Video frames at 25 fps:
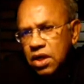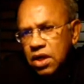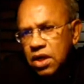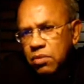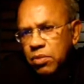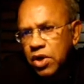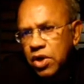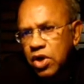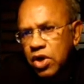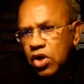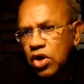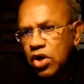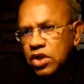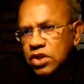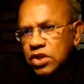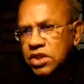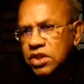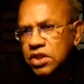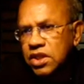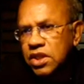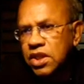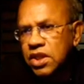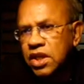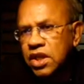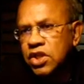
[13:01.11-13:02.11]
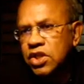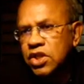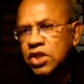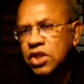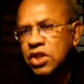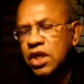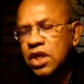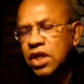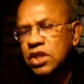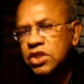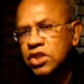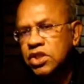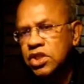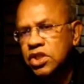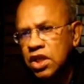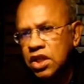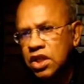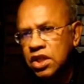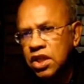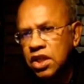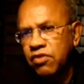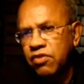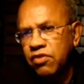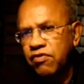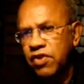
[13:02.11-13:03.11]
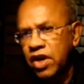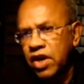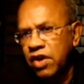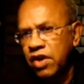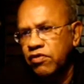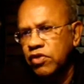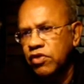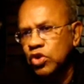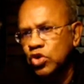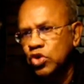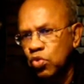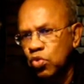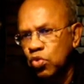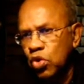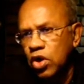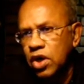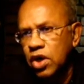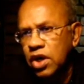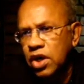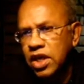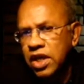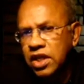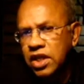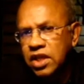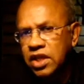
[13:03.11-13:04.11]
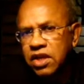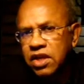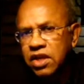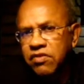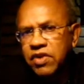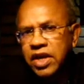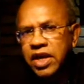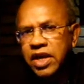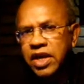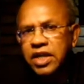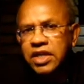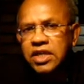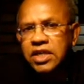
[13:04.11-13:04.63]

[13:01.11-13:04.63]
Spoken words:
because the internal 5-inch wall can never get